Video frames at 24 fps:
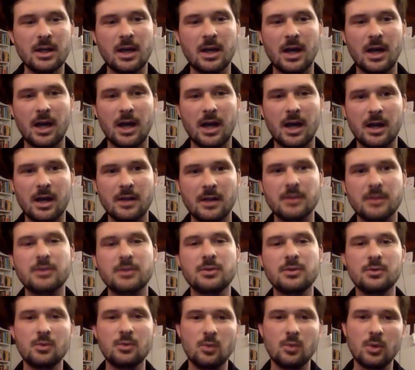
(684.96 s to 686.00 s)
uh,
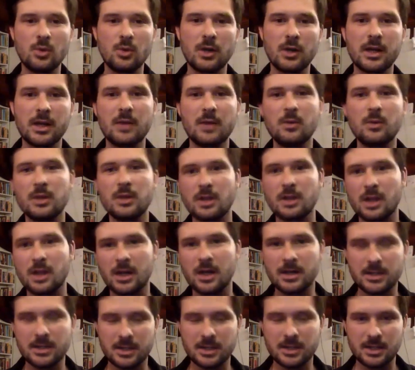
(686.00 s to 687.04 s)
to working with a
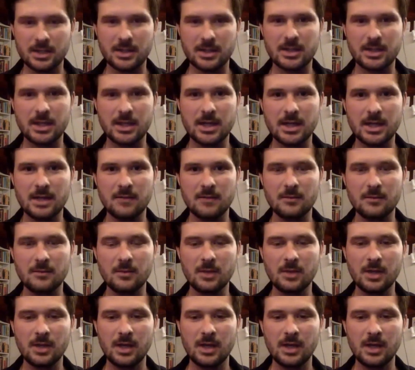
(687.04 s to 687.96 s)
large team